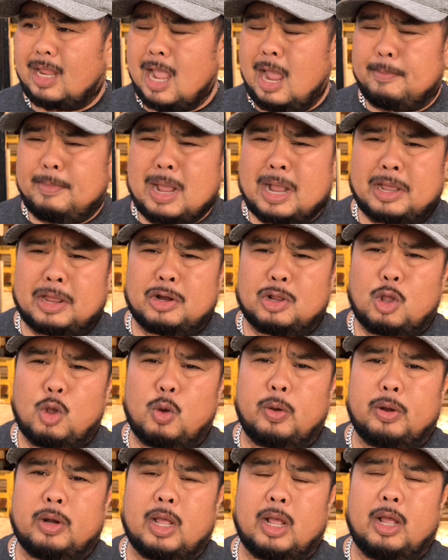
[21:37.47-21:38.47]
I'm not gonna
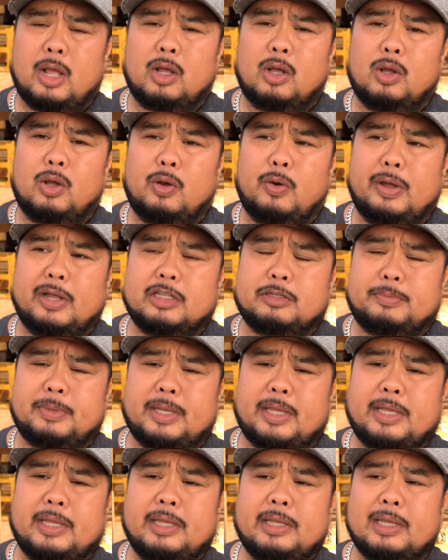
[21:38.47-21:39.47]
go with
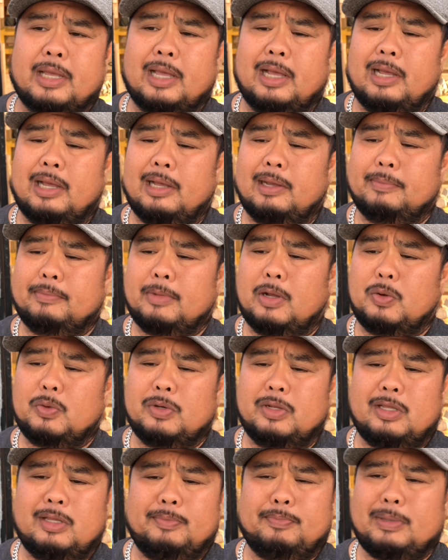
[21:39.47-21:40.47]
OSB
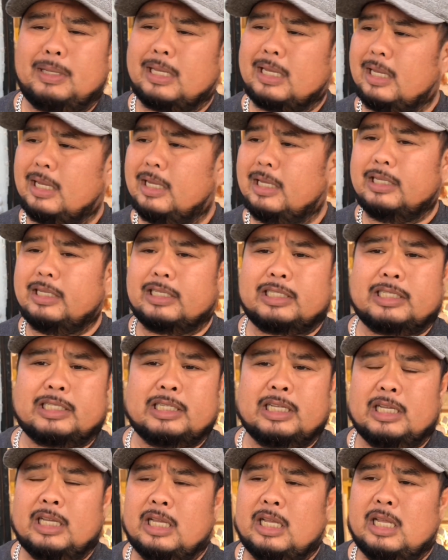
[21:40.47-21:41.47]
only
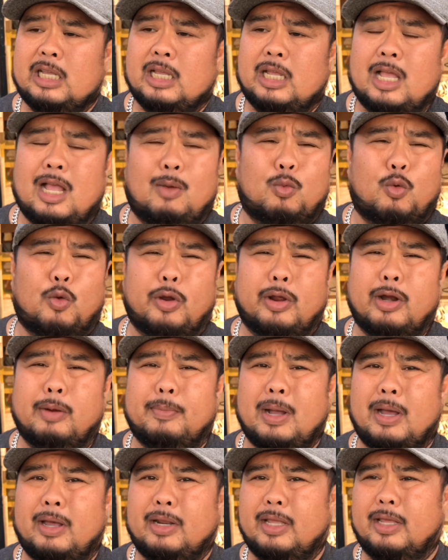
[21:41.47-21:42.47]
because I'm worried
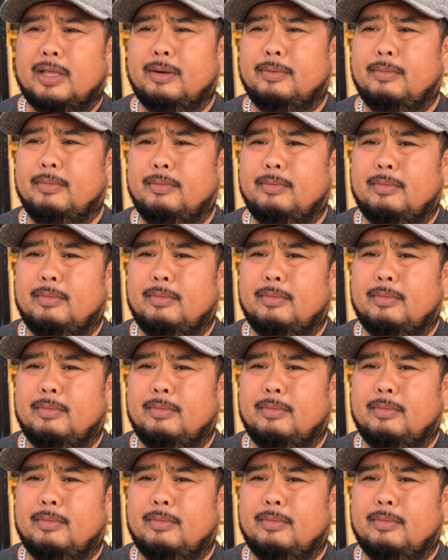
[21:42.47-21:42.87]
about it